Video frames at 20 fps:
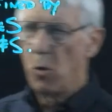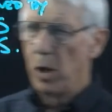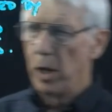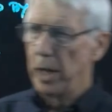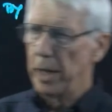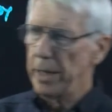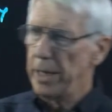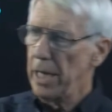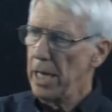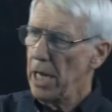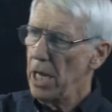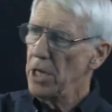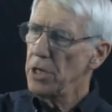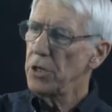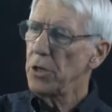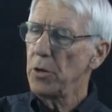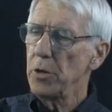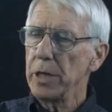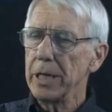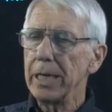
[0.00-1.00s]
one
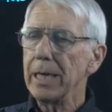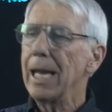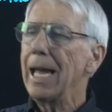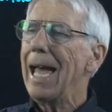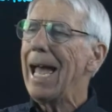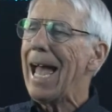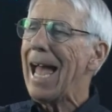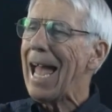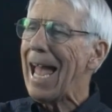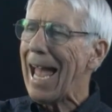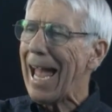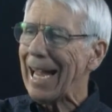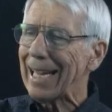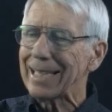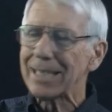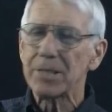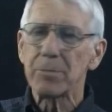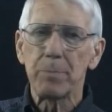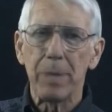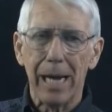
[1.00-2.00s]
to the
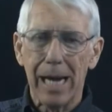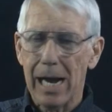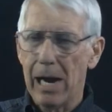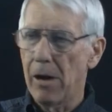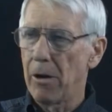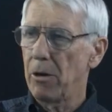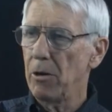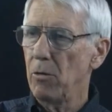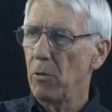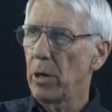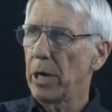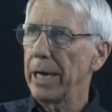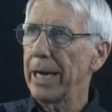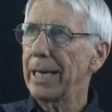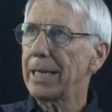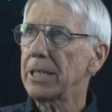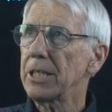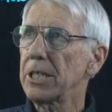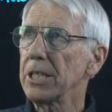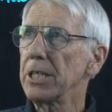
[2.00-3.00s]
x power, where
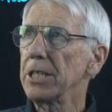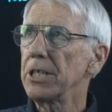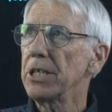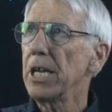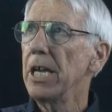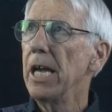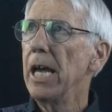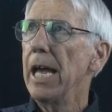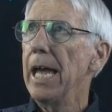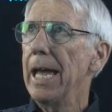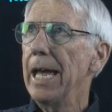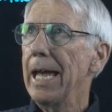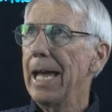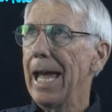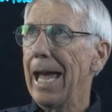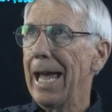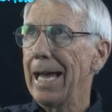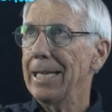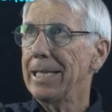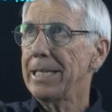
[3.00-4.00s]
x is
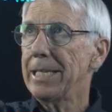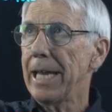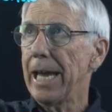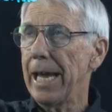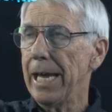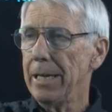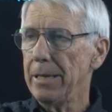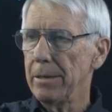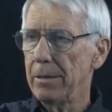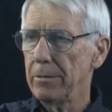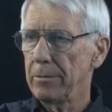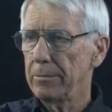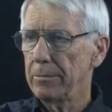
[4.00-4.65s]
a set,